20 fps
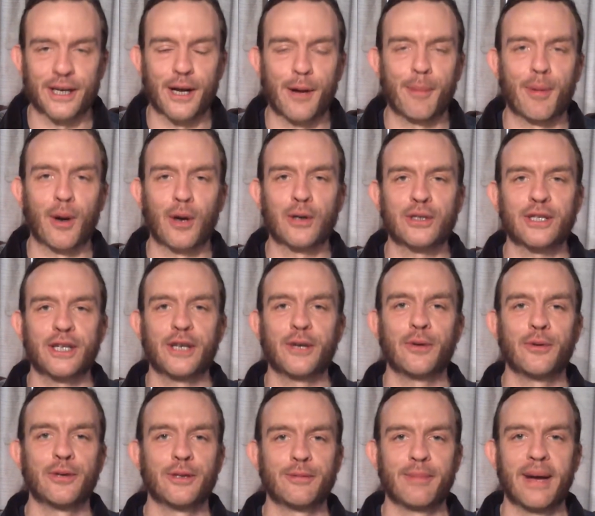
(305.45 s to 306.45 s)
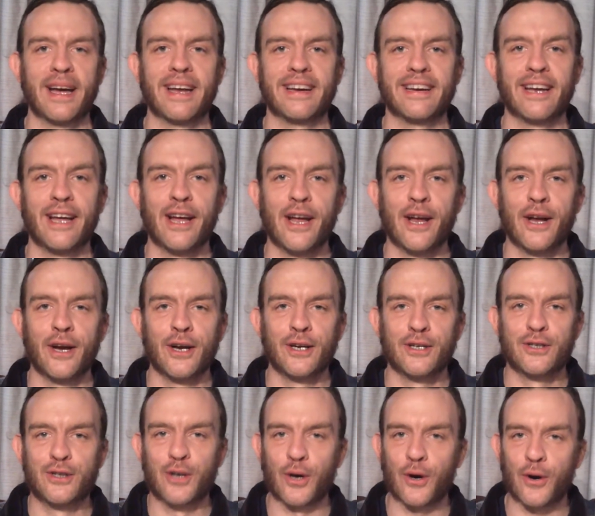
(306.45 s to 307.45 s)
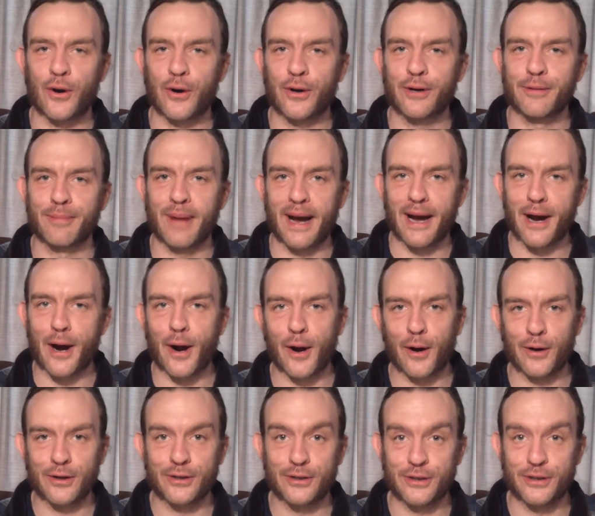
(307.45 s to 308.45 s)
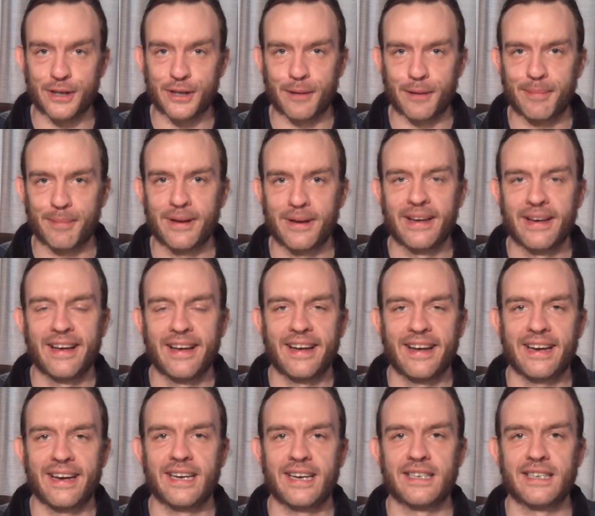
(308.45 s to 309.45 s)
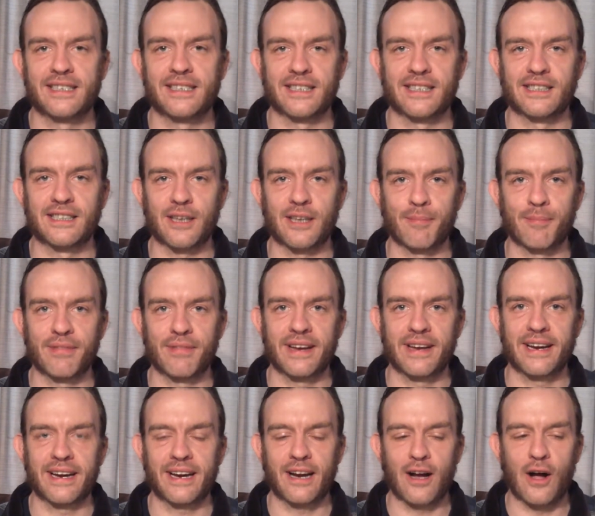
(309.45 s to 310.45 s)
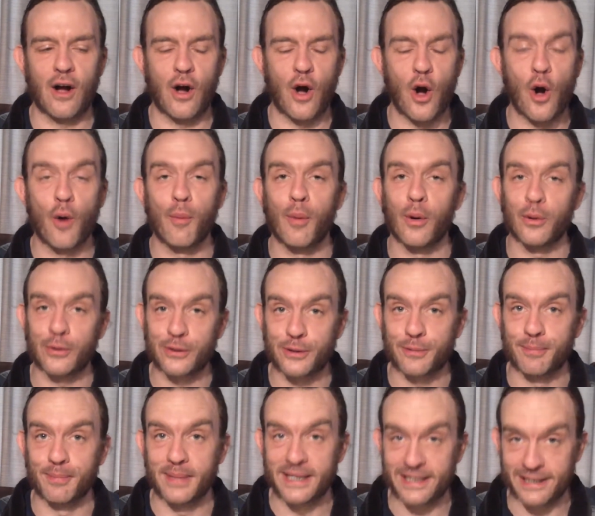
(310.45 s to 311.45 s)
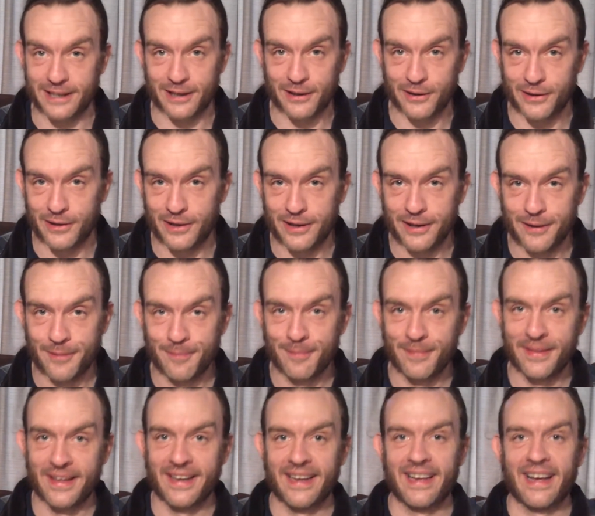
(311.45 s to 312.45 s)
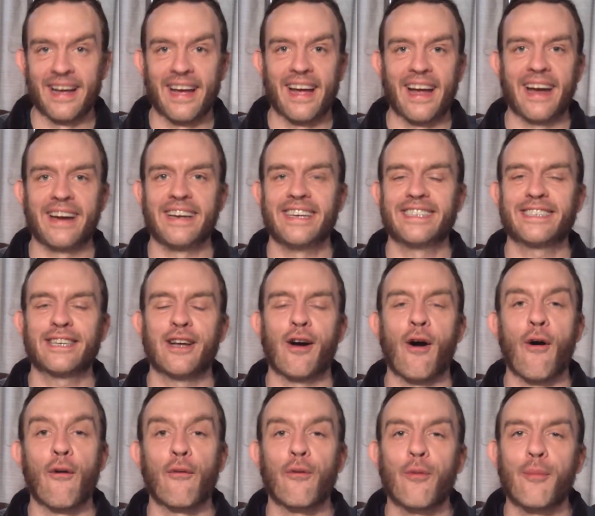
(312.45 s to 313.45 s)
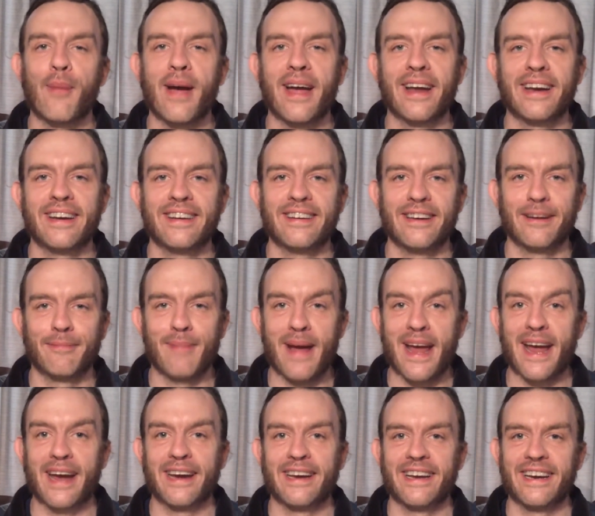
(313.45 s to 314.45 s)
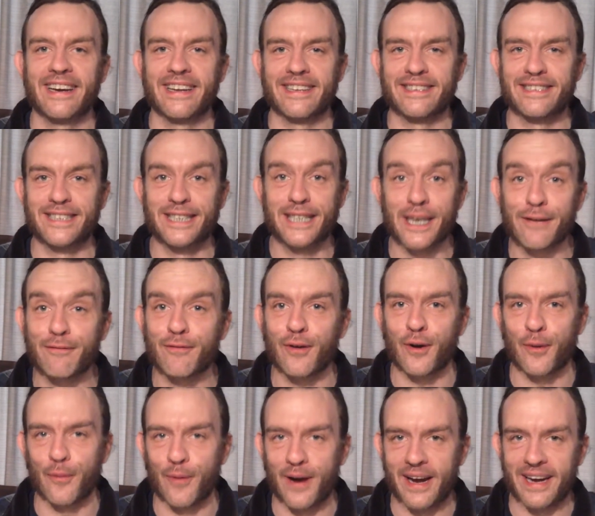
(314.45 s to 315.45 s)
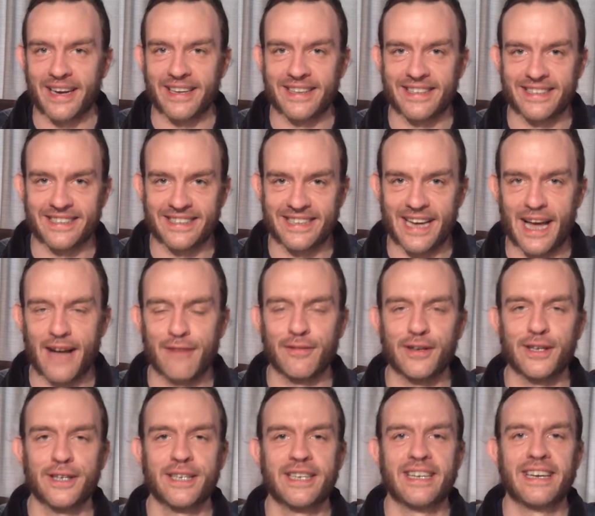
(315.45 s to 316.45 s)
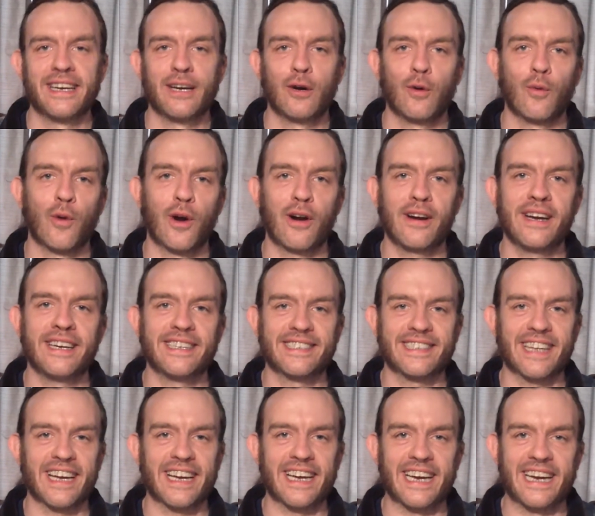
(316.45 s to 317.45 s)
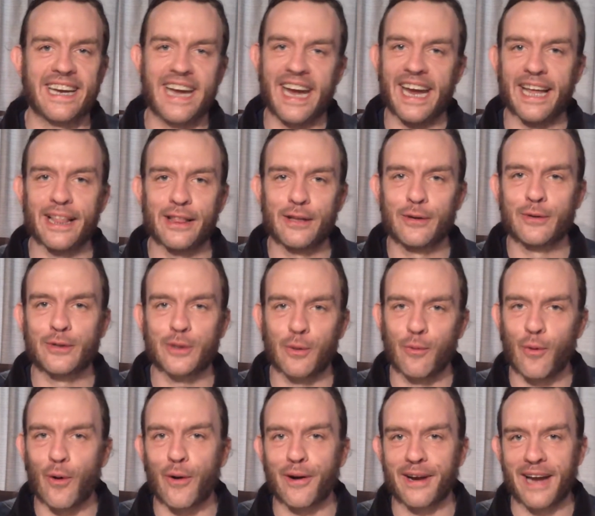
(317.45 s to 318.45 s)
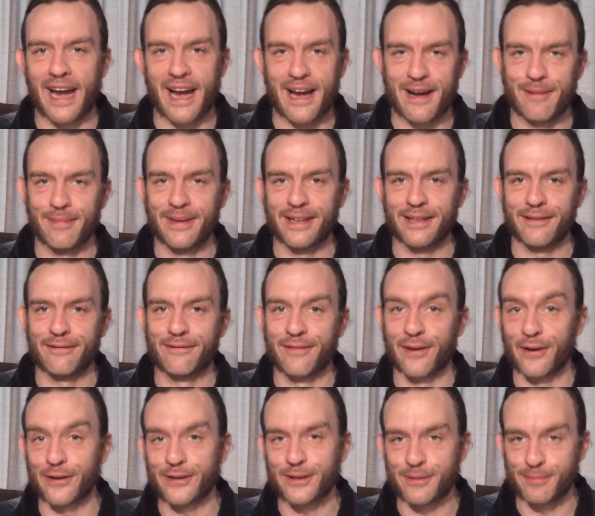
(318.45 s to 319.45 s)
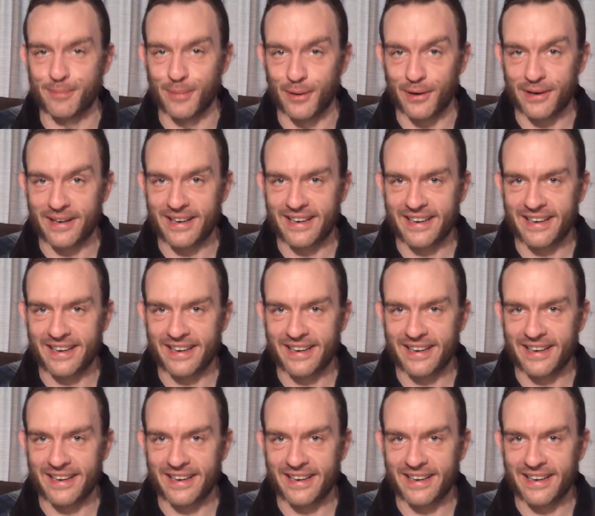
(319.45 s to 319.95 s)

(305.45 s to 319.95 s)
A person who has been turned by hardship into something almost mystical. And he's an overman man in a different way in this novel, where he's like, he can't lose a war game in the first book.